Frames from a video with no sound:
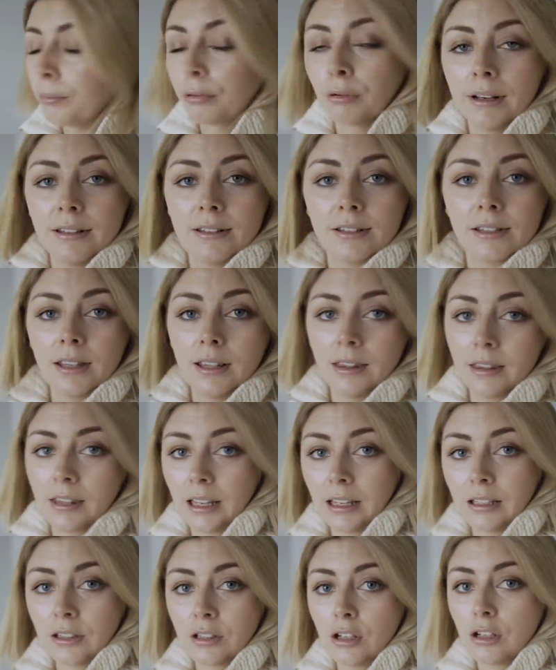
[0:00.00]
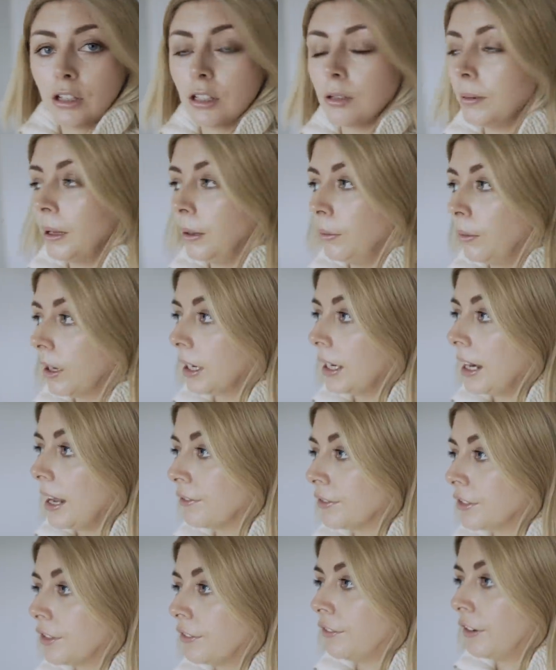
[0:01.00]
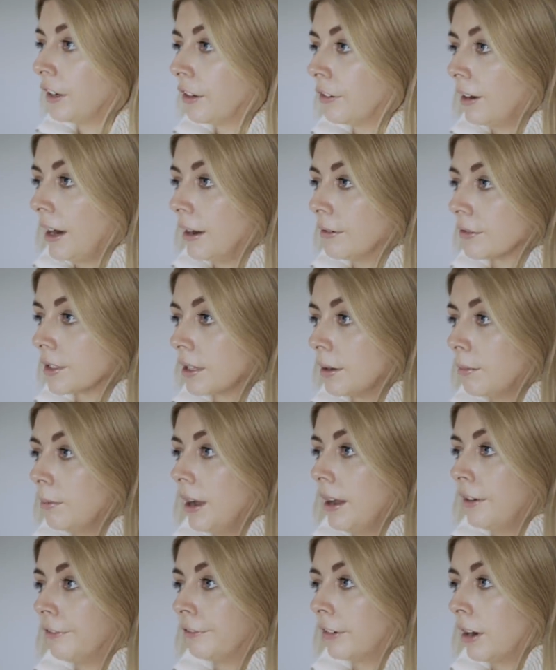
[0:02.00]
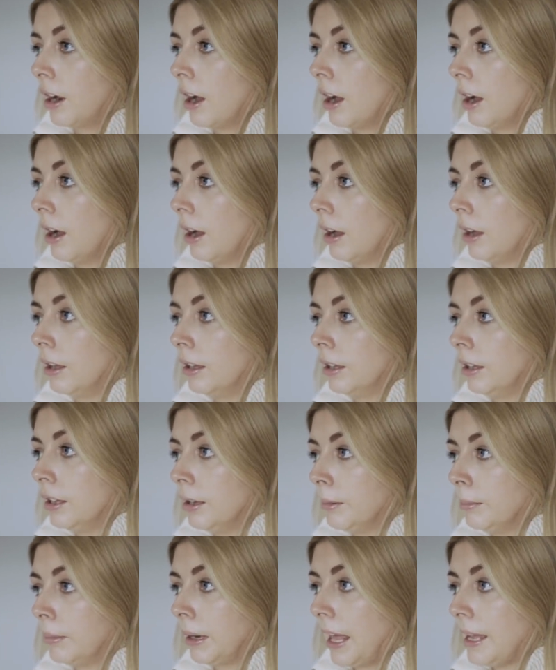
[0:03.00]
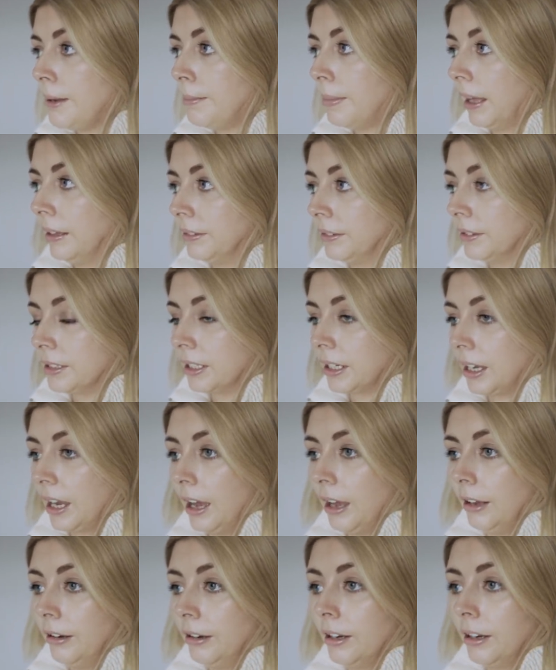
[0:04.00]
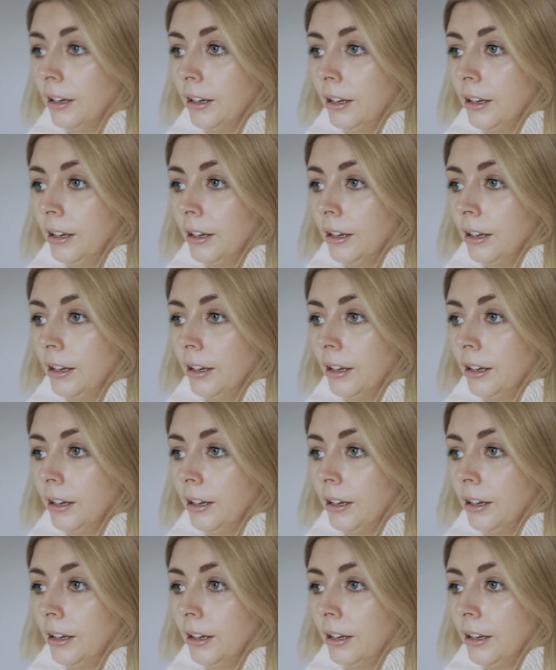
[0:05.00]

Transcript: prints and things used to be. We're going to have to figure out somewhere for our play button to go.